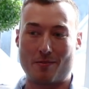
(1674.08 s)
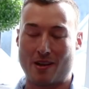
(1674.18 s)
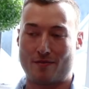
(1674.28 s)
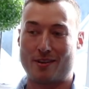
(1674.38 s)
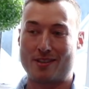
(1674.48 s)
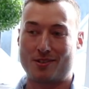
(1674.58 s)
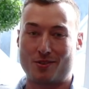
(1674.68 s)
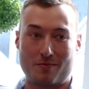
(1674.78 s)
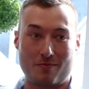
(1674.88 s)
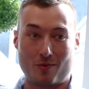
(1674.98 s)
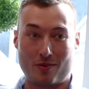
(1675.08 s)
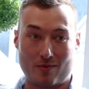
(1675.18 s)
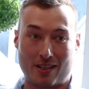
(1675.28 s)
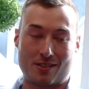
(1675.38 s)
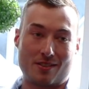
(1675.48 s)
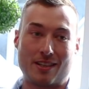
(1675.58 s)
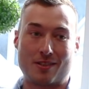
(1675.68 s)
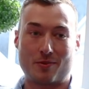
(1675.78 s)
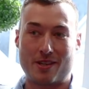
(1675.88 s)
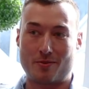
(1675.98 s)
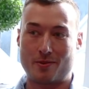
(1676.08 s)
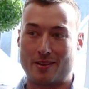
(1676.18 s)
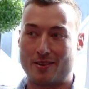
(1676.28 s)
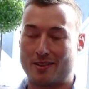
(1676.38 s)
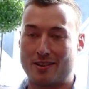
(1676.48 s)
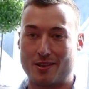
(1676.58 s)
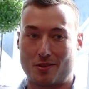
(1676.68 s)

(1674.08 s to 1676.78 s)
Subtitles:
Me and my friends just. Last week we went on